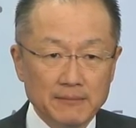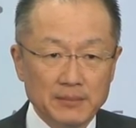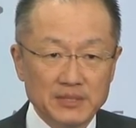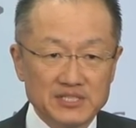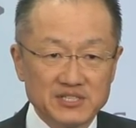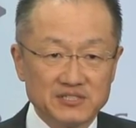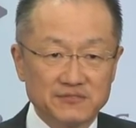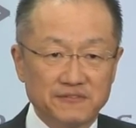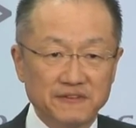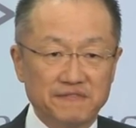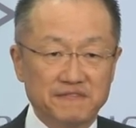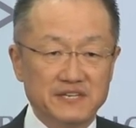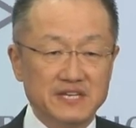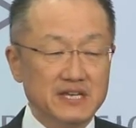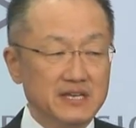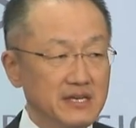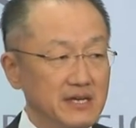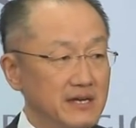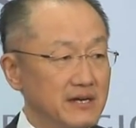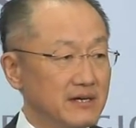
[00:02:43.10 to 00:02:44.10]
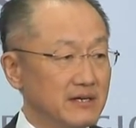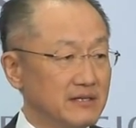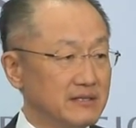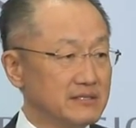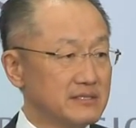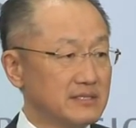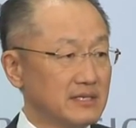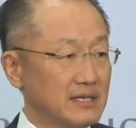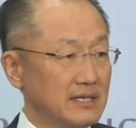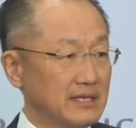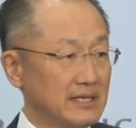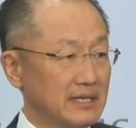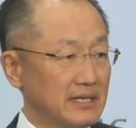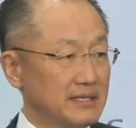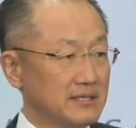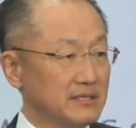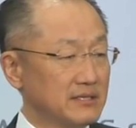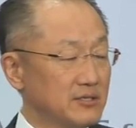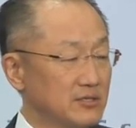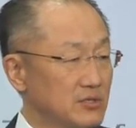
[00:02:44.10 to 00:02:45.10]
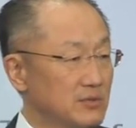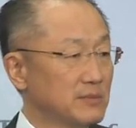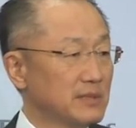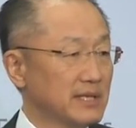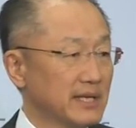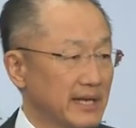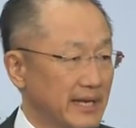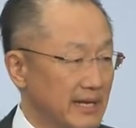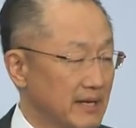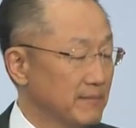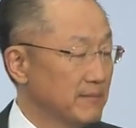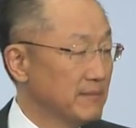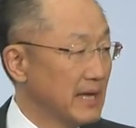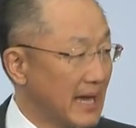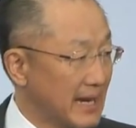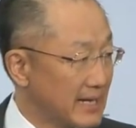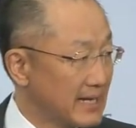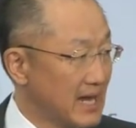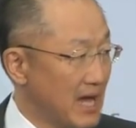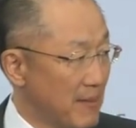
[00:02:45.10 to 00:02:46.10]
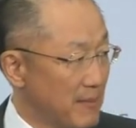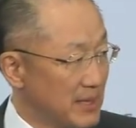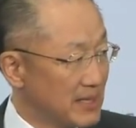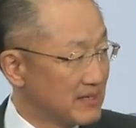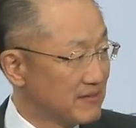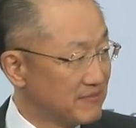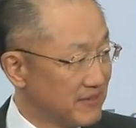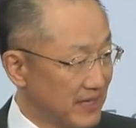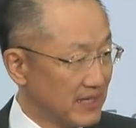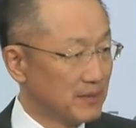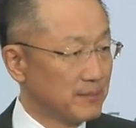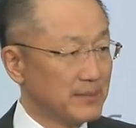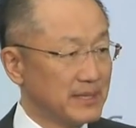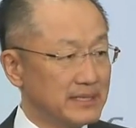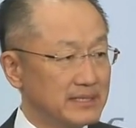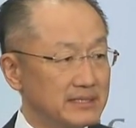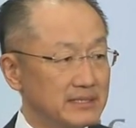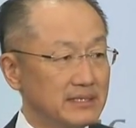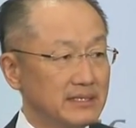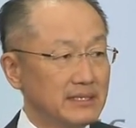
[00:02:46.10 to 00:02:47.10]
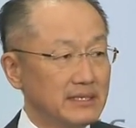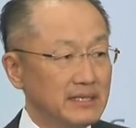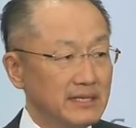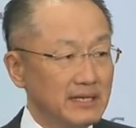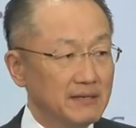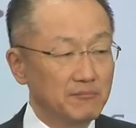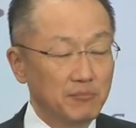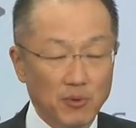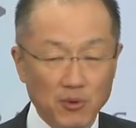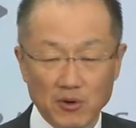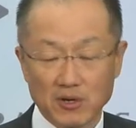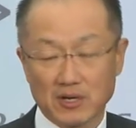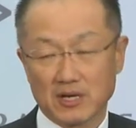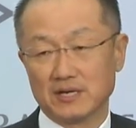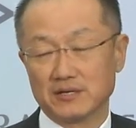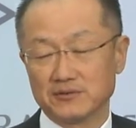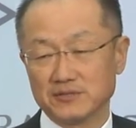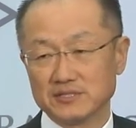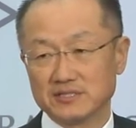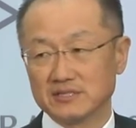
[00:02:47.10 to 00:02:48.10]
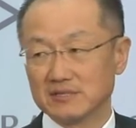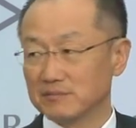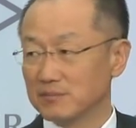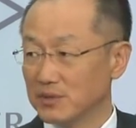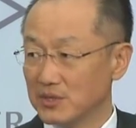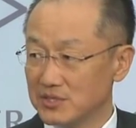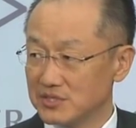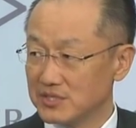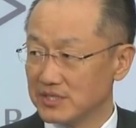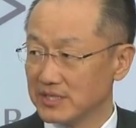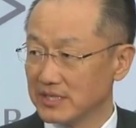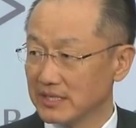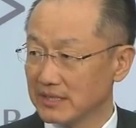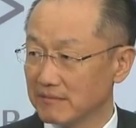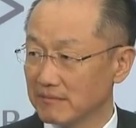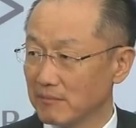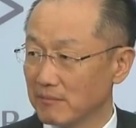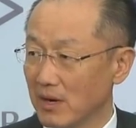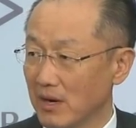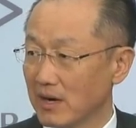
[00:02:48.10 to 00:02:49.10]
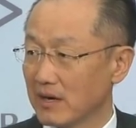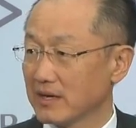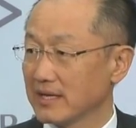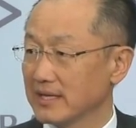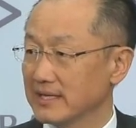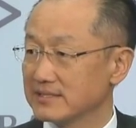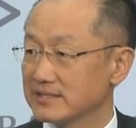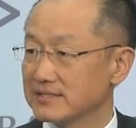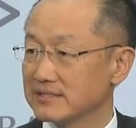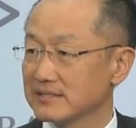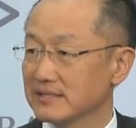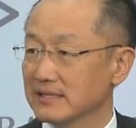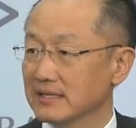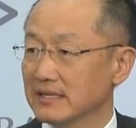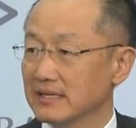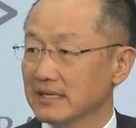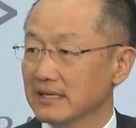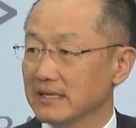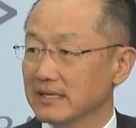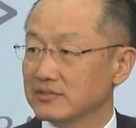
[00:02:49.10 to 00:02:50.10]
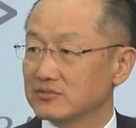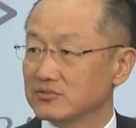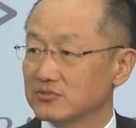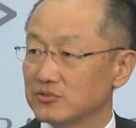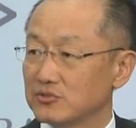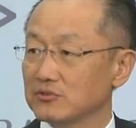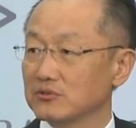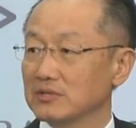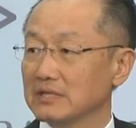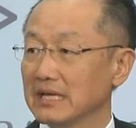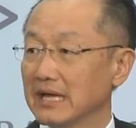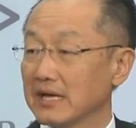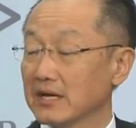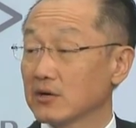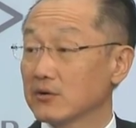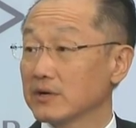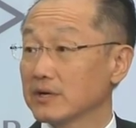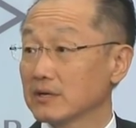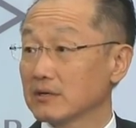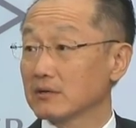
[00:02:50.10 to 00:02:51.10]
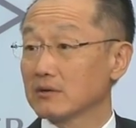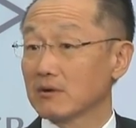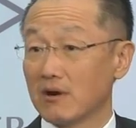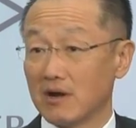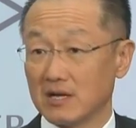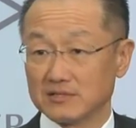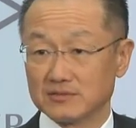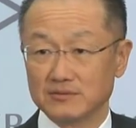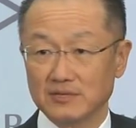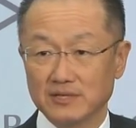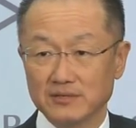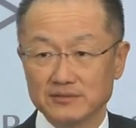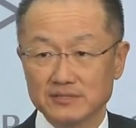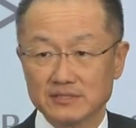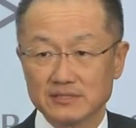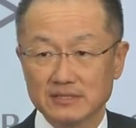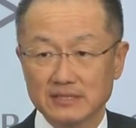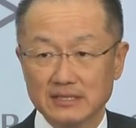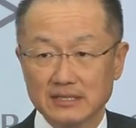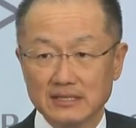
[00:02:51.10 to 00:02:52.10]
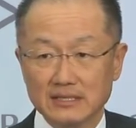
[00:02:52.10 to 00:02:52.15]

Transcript: But just fifteen years into the new millennium, economic development in poor countries and emerging markets is truly at a critical crossroads.